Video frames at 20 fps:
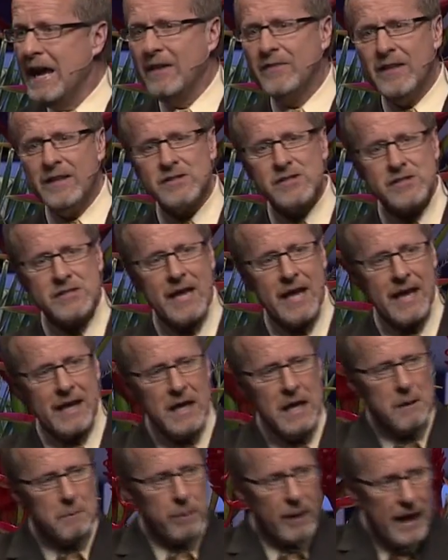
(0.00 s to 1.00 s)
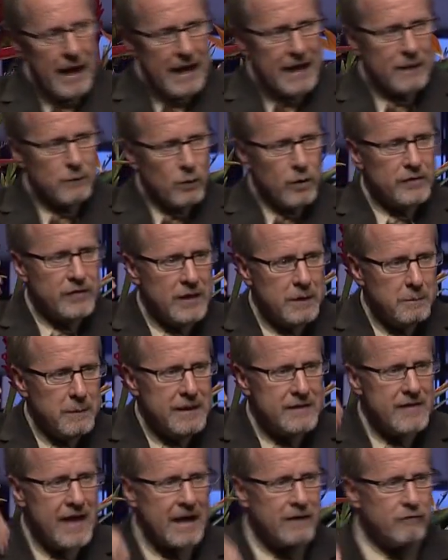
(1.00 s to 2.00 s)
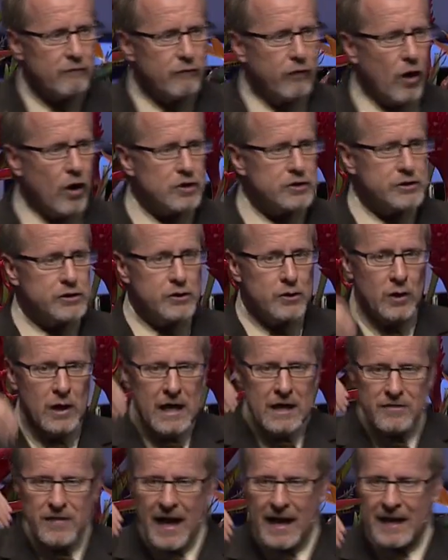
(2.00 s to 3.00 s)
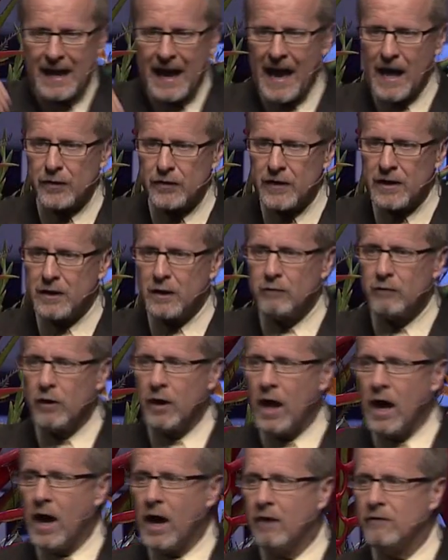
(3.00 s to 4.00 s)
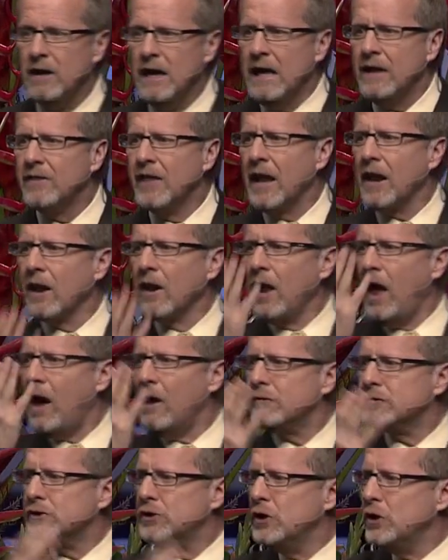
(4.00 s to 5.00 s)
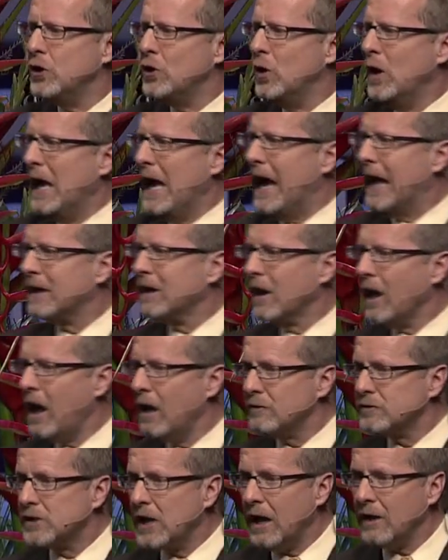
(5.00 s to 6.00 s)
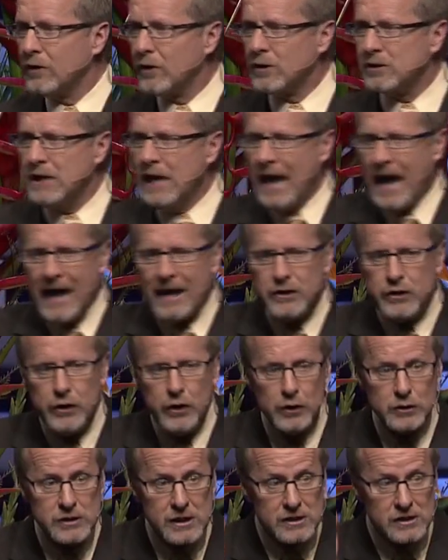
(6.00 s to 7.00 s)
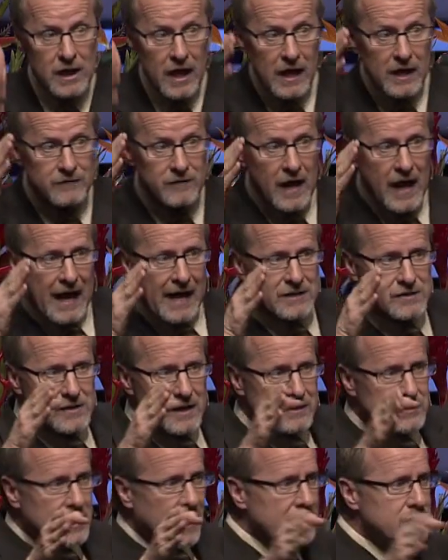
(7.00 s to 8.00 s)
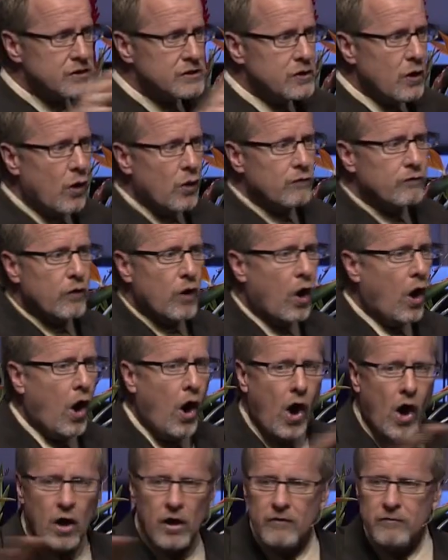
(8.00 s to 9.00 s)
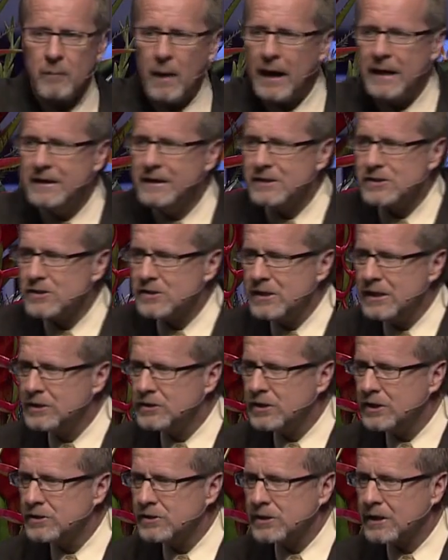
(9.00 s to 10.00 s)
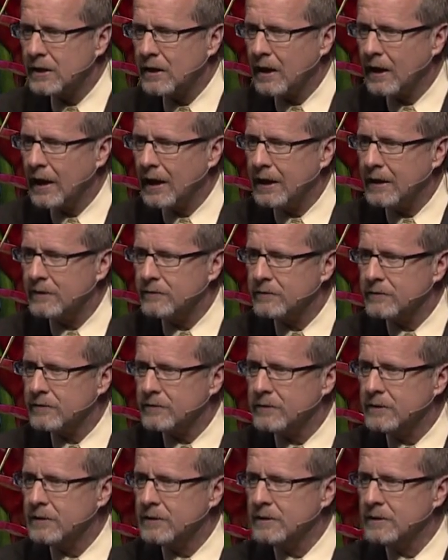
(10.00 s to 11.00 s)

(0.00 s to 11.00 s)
and then saying, Plant within me that virtue, that ethic of love that loves you and loves others, and uses love as the touchstone for all of my decisions in life.